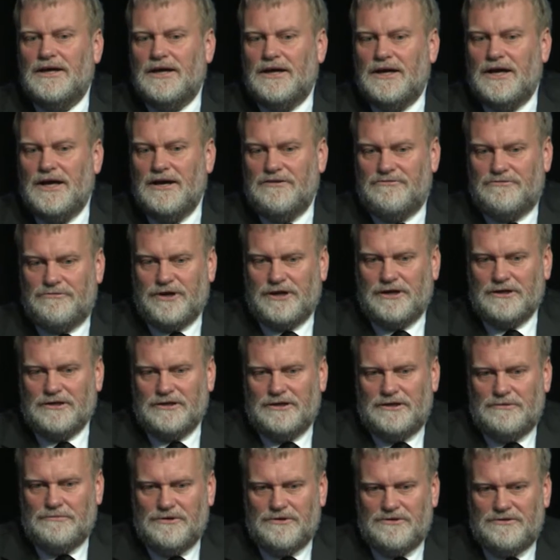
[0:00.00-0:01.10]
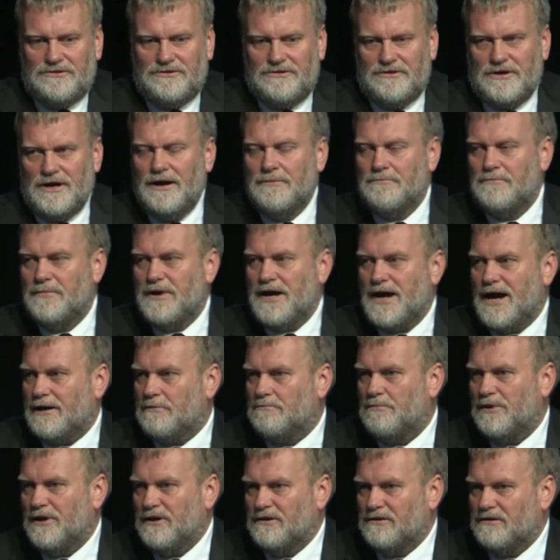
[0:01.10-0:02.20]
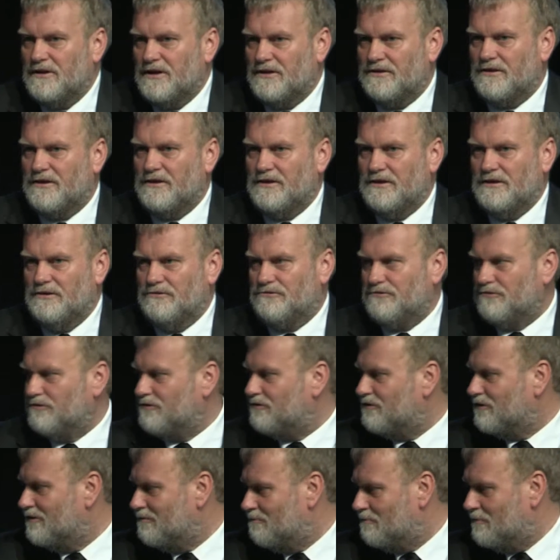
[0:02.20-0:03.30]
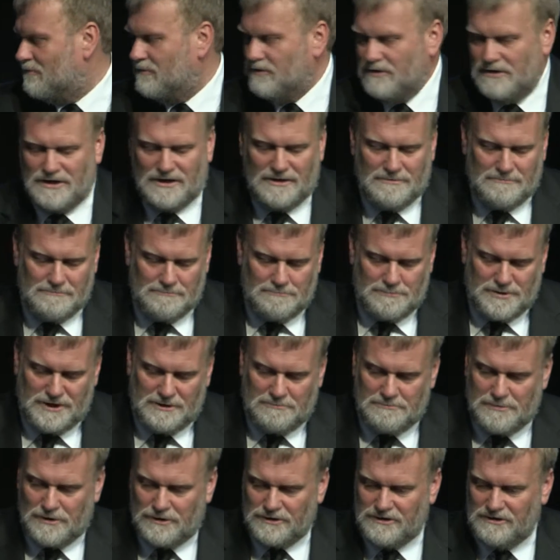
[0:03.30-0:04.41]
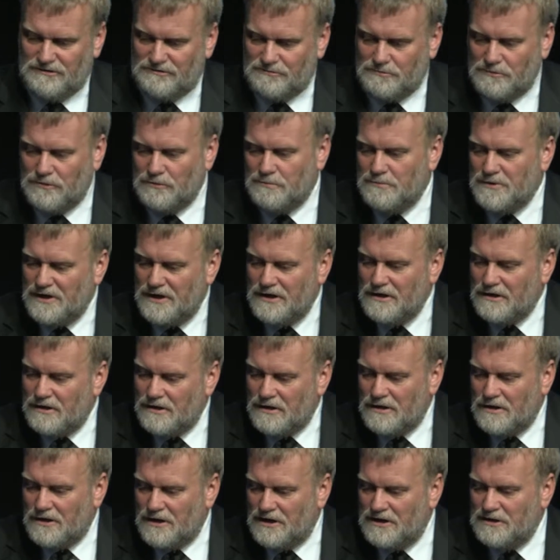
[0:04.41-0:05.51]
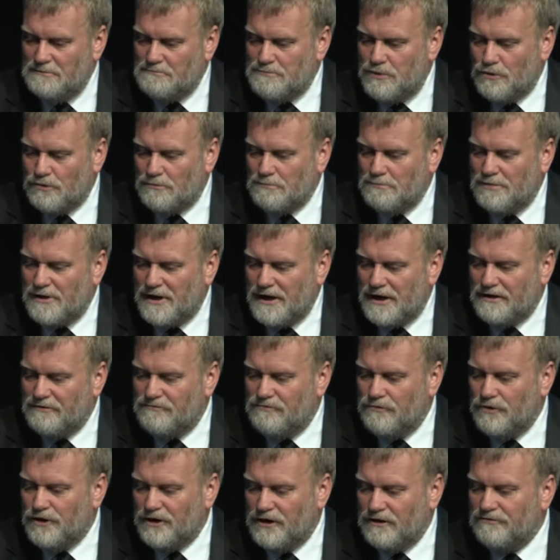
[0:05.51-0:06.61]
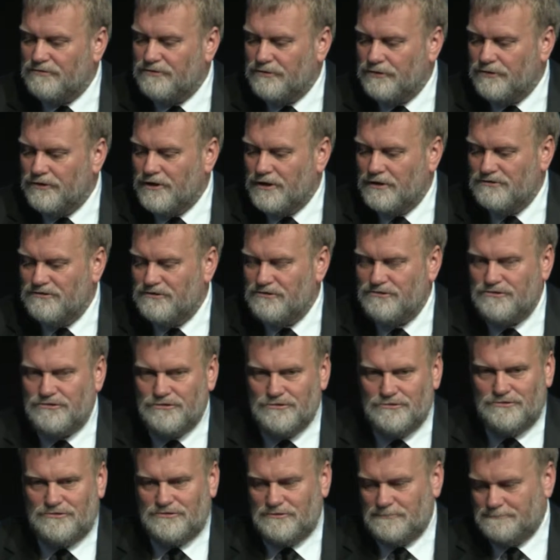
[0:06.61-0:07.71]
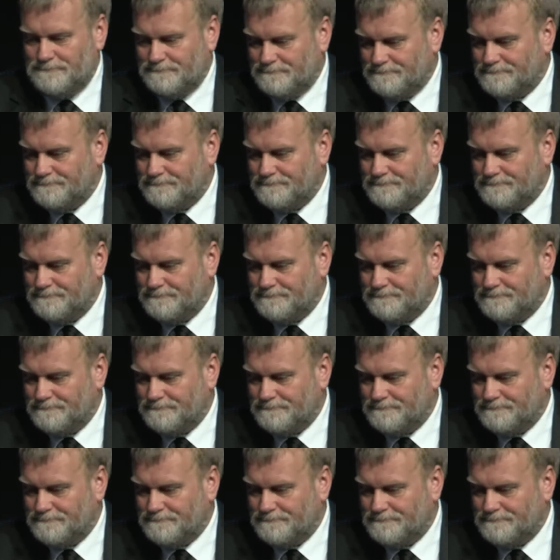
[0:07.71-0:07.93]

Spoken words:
have regularly with ACPET and other interested peak bodies will be an important part of working through those issues.